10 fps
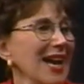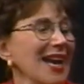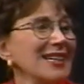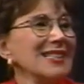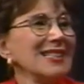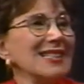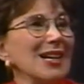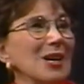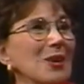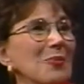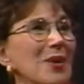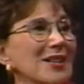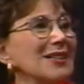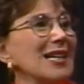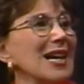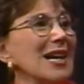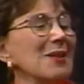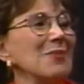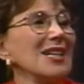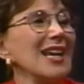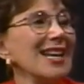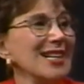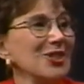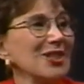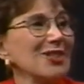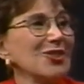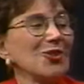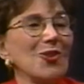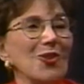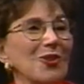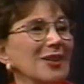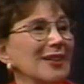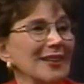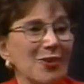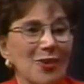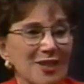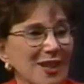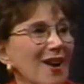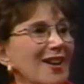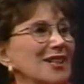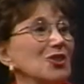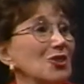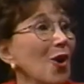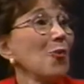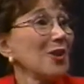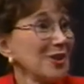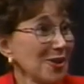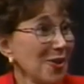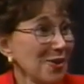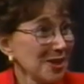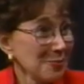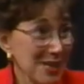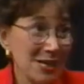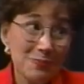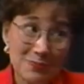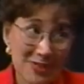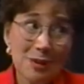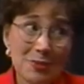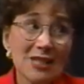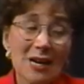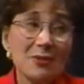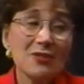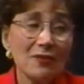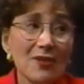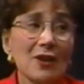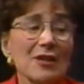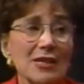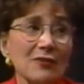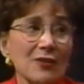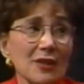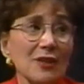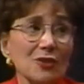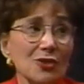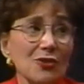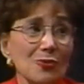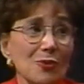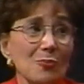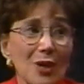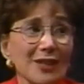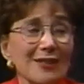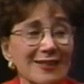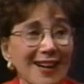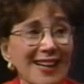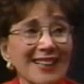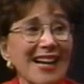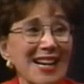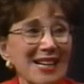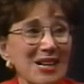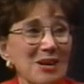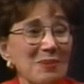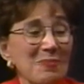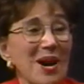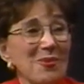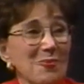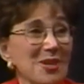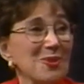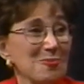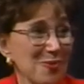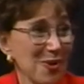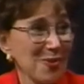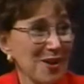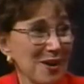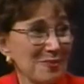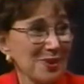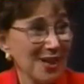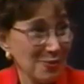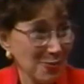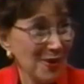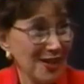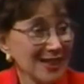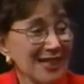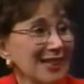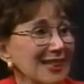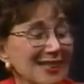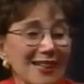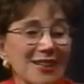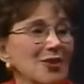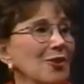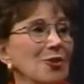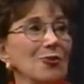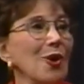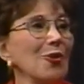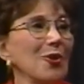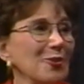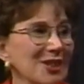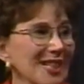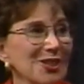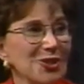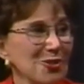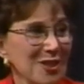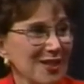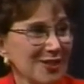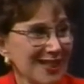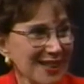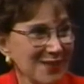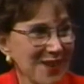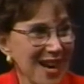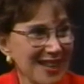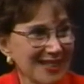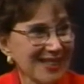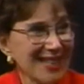and by the time the agents or the artists know where they're going to be, summertime is very difficult to book. Unlike my winter programs that were at Tillis, you know those things 2 years in advance,